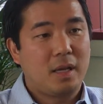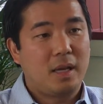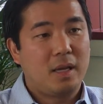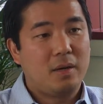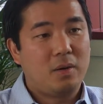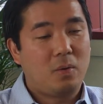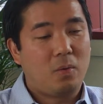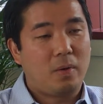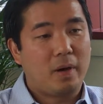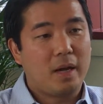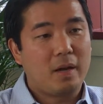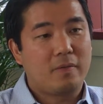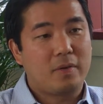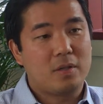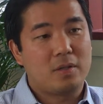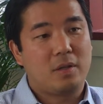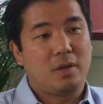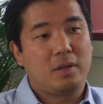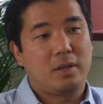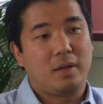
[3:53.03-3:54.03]
in Hawaii
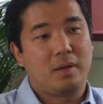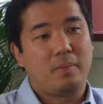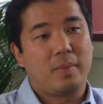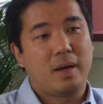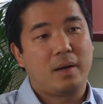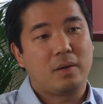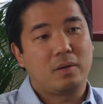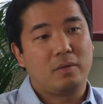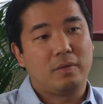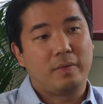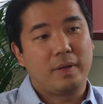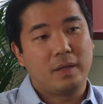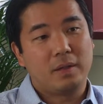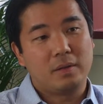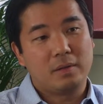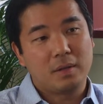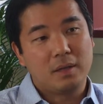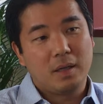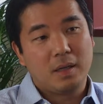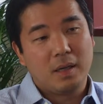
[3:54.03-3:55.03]
for certain medical
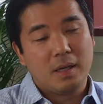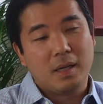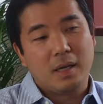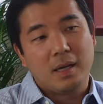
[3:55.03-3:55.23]
fields.